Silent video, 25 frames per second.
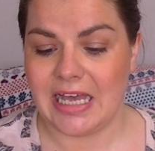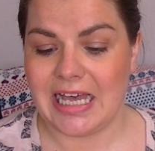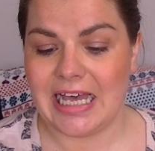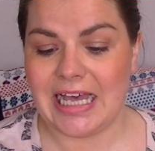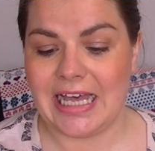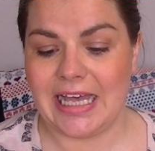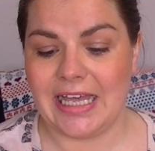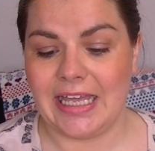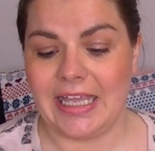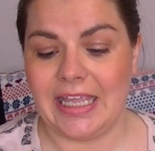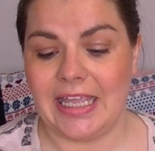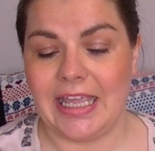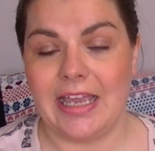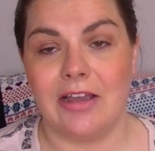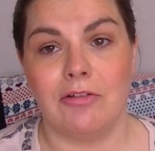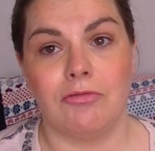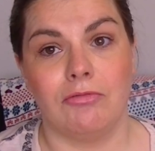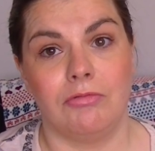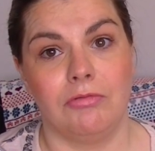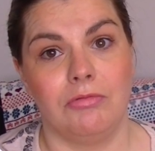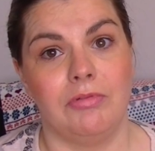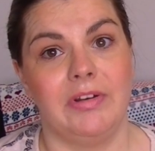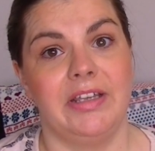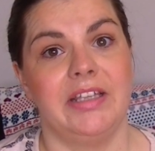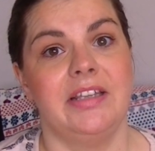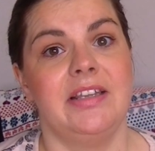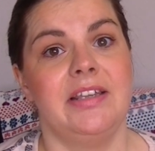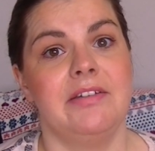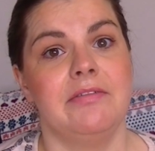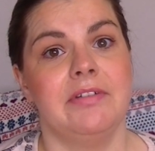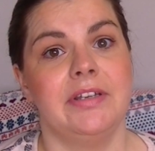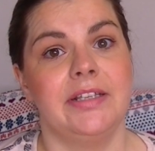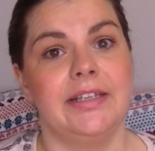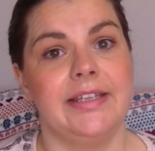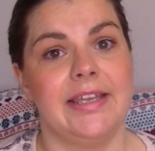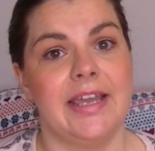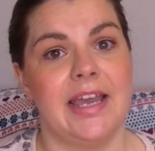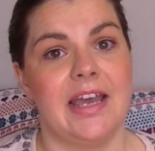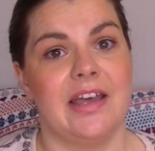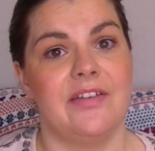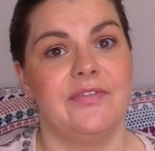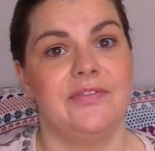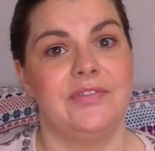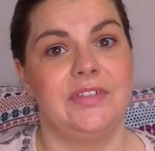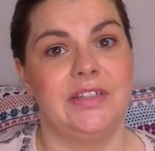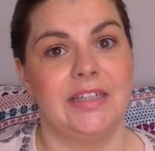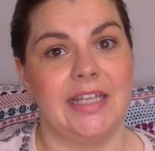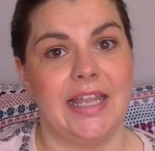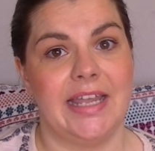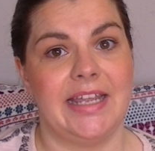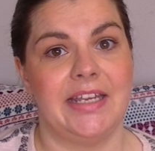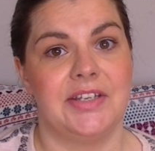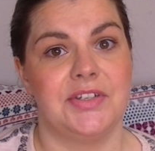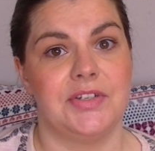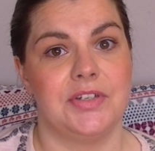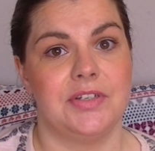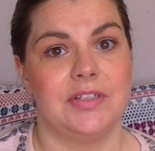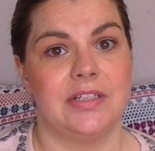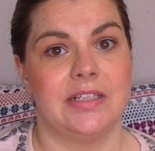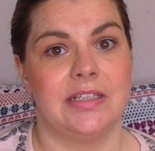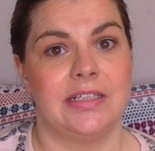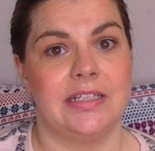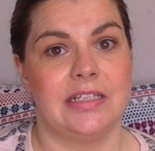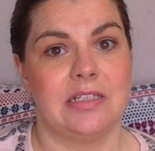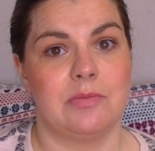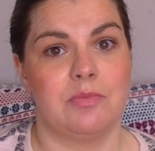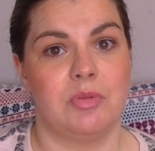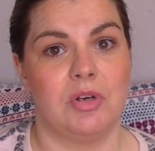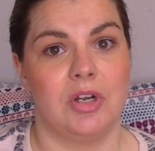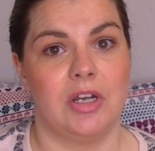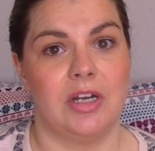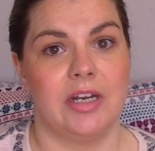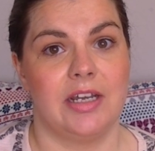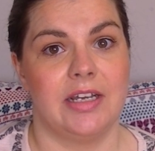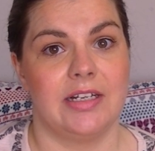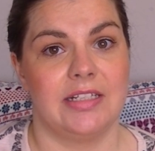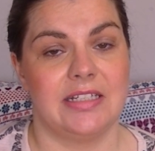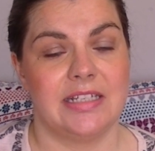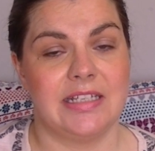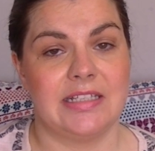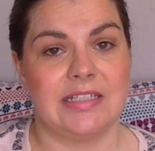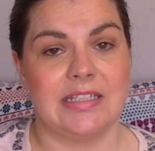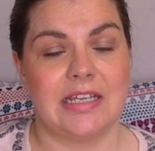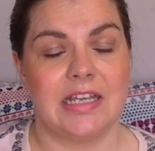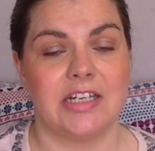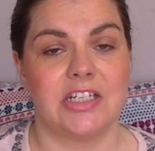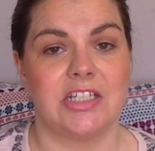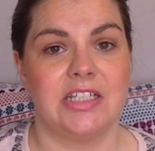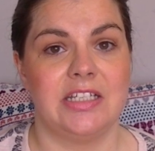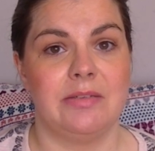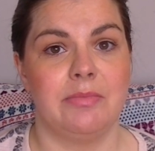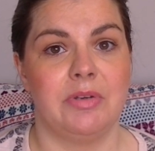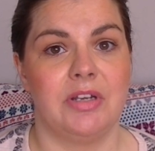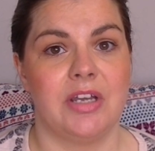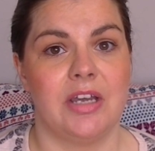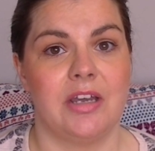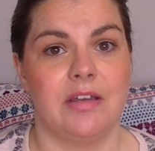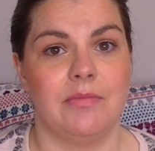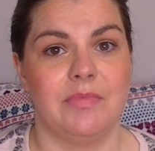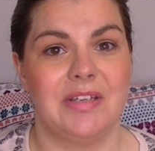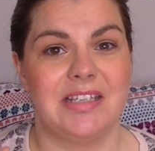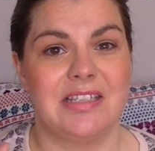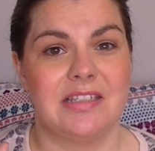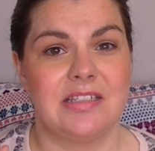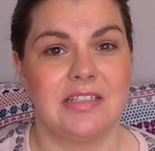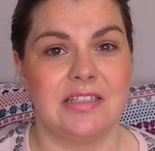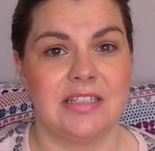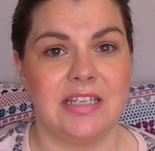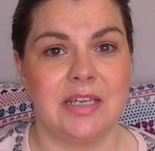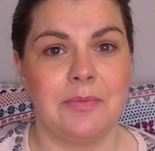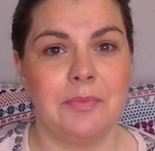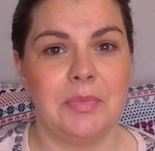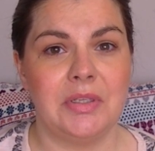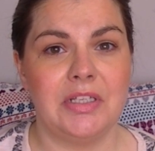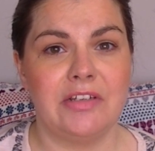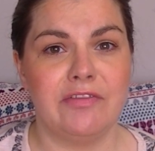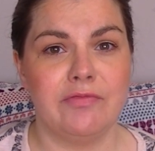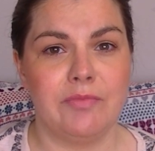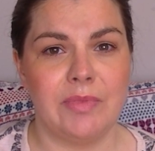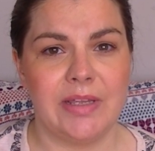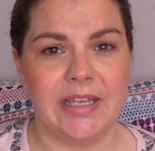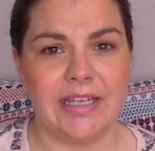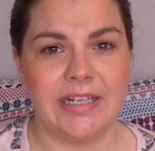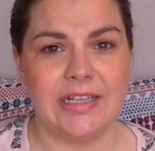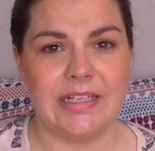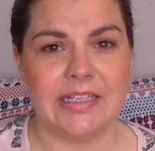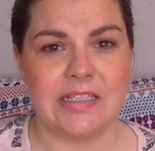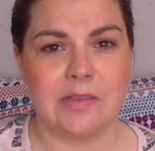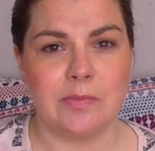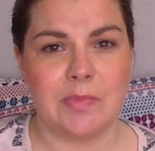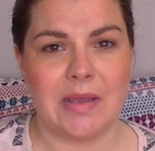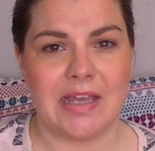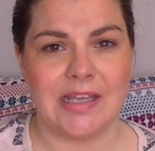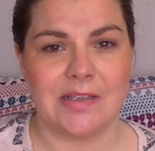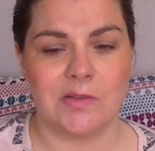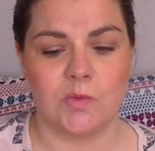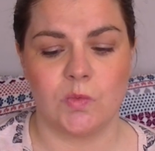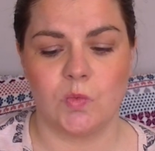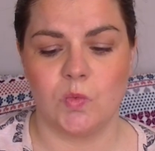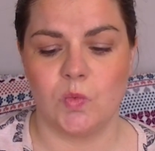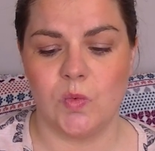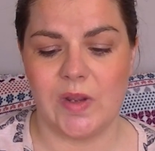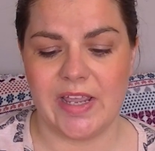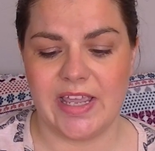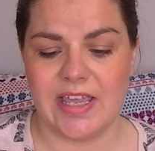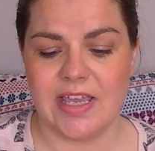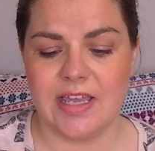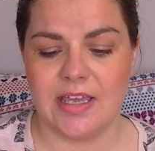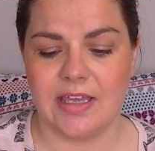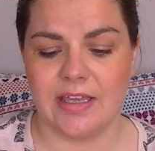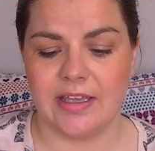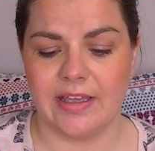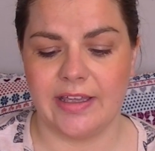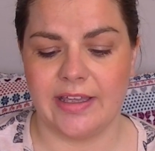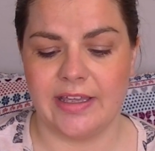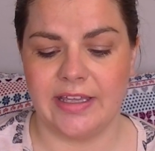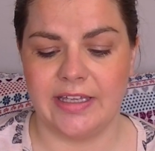I really, really have liked using this product. It's actually become a staple of mine this past week.